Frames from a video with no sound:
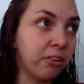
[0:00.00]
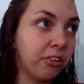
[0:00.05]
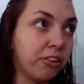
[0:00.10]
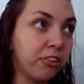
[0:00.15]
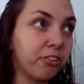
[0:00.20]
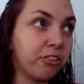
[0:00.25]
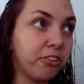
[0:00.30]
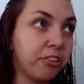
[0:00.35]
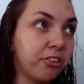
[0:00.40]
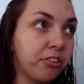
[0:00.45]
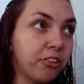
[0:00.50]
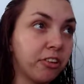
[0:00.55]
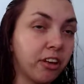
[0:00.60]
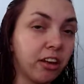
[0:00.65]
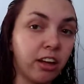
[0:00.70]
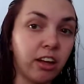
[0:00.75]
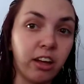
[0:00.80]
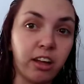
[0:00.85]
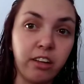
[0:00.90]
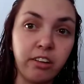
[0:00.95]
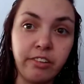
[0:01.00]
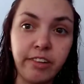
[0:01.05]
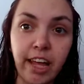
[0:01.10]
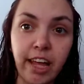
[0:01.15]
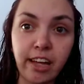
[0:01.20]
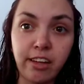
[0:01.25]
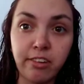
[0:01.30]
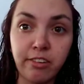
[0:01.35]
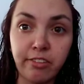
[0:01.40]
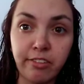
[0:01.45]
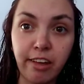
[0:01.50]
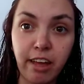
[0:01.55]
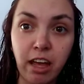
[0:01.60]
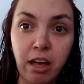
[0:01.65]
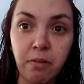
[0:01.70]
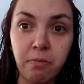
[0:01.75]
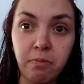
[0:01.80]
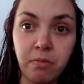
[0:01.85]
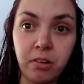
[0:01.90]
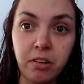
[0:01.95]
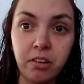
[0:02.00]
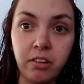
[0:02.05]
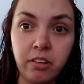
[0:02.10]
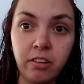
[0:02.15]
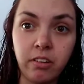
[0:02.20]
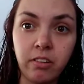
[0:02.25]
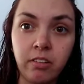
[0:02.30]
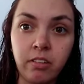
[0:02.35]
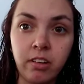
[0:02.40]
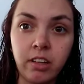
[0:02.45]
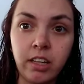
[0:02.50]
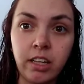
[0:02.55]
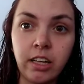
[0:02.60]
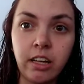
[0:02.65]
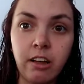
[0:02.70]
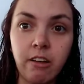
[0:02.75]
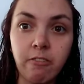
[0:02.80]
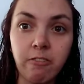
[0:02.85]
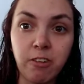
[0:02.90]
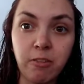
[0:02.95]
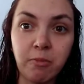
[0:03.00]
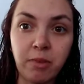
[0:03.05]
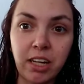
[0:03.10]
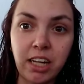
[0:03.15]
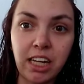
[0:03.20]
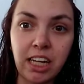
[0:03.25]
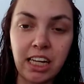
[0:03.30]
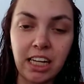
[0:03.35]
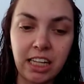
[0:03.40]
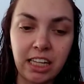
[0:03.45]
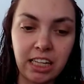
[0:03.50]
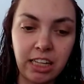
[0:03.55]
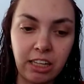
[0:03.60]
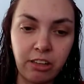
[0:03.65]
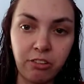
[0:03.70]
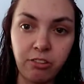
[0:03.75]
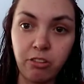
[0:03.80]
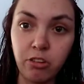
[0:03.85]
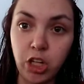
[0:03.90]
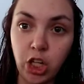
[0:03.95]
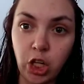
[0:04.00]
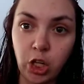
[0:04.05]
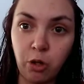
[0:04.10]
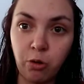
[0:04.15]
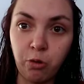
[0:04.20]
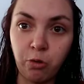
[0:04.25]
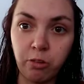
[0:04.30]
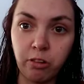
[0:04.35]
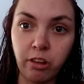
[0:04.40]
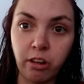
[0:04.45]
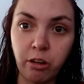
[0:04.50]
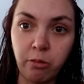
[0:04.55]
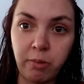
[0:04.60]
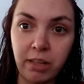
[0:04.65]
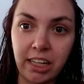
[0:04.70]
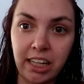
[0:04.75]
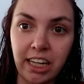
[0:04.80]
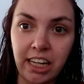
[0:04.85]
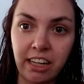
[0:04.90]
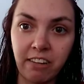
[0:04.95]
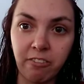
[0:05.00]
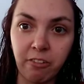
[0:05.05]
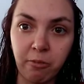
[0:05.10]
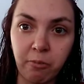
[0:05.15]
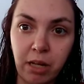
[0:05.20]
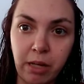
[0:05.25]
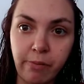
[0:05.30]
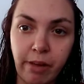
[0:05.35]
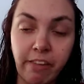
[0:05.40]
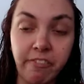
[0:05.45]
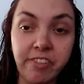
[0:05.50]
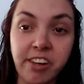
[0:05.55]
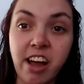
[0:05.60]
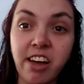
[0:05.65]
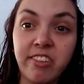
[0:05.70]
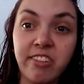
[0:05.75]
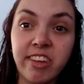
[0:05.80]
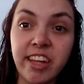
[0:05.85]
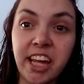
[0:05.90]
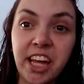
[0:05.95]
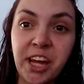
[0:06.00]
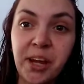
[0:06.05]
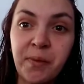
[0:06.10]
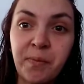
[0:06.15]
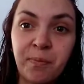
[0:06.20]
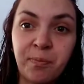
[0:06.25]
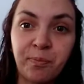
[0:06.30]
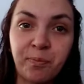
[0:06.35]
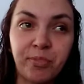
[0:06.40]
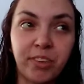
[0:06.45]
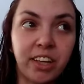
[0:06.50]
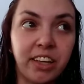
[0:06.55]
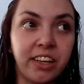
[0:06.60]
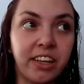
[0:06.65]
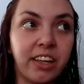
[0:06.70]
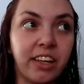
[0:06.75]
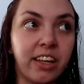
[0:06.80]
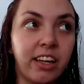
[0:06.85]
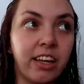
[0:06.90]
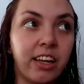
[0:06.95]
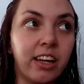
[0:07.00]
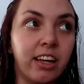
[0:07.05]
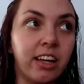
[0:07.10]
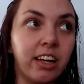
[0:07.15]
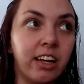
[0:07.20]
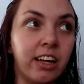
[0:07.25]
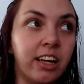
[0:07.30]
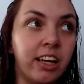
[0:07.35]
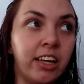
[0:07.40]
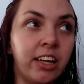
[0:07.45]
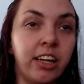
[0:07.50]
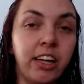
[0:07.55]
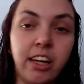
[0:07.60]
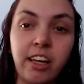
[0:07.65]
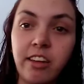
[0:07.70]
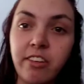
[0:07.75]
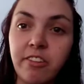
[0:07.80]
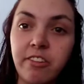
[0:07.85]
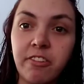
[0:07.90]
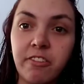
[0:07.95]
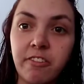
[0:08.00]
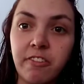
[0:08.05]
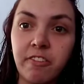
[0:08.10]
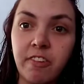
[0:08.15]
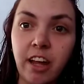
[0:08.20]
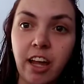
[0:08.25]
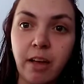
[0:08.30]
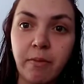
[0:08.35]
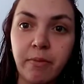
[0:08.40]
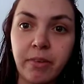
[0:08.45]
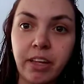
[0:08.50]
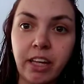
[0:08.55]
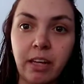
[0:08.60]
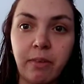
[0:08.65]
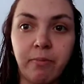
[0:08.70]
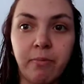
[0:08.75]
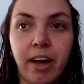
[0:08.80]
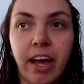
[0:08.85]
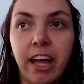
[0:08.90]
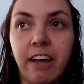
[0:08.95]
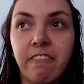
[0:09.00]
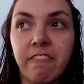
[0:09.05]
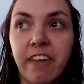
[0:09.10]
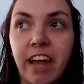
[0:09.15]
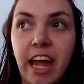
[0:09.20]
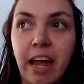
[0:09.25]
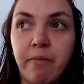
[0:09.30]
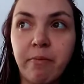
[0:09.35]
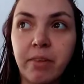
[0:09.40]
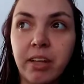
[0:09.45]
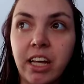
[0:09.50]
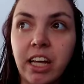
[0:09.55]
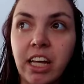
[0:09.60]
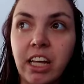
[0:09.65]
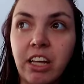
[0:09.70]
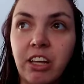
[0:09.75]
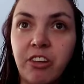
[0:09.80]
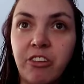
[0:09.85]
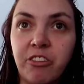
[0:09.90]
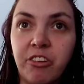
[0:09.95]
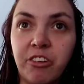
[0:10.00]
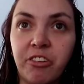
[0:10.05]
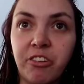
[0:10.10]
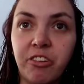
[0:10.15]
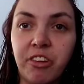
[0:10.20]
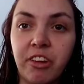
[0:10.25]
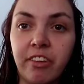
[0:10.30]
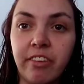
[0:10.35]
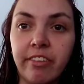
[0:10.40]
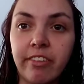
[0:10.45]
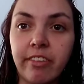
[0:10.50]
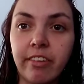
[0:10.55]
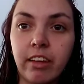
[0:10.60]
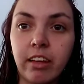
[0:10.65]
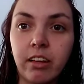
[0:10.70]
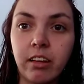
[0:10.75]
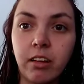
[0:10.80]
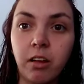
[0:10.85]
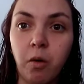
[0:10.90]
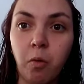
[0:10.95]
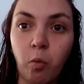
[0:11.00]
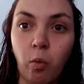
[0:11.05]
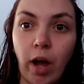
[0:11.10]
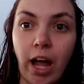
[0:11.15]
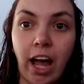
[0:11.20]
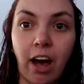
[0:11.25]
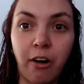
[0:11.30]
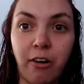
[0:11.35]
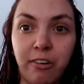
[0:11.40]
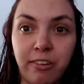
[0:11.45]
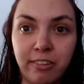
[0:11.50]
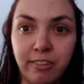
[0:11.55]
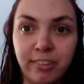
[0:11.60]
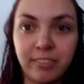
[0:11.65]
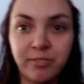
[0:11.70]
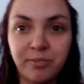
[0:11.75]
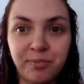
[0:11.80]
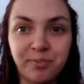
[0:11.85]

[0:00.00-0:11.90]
This is a next step for me. It's new. It's a new beginning for me and my fiance. And his family and my family. It's wow.